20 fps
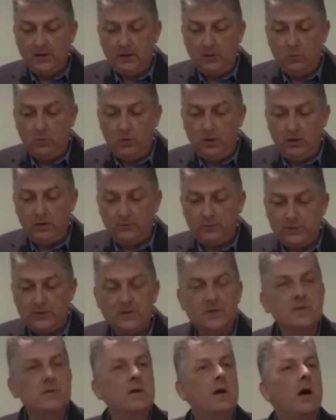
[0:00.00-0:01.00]
A world
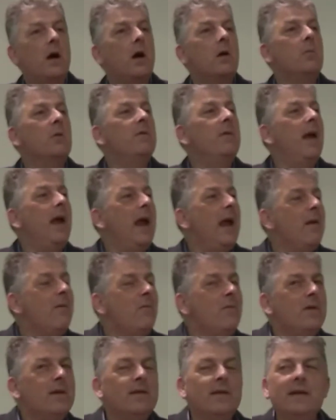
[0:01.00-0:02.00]
which is the home of
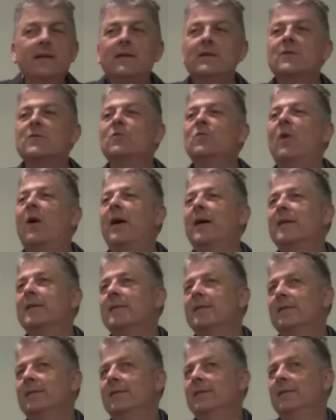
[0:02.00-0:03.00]
everything that's
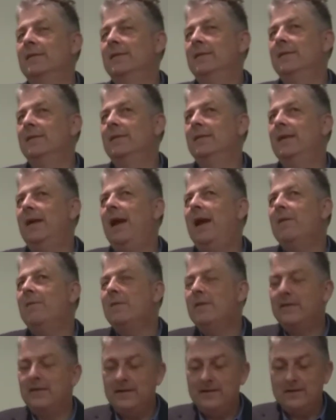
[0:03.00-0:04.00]
right,
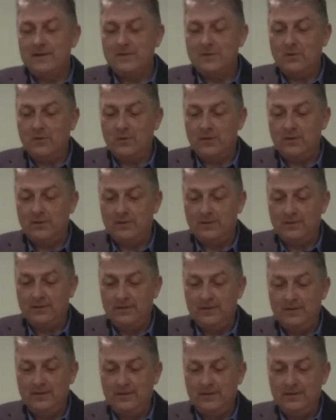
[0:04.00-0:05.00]
everything that's good
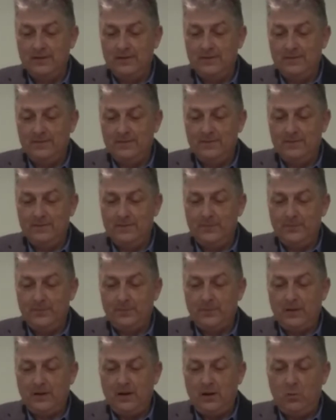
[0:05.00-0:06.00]

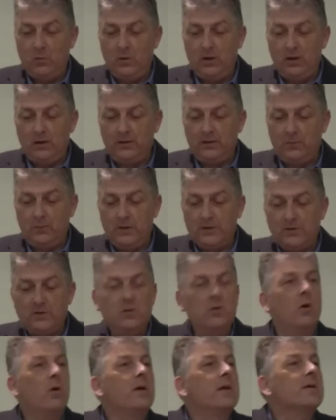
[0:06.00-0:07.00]
a world in which
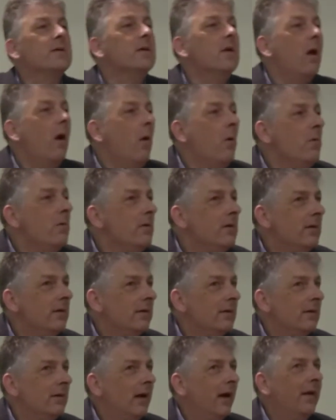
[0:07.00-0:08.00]
God is known
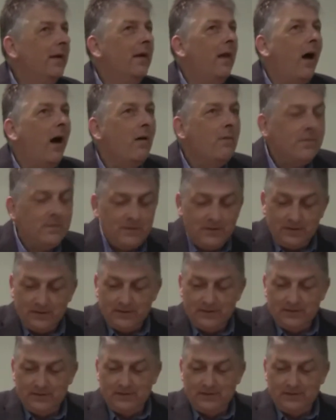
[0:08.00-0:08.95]
and loved,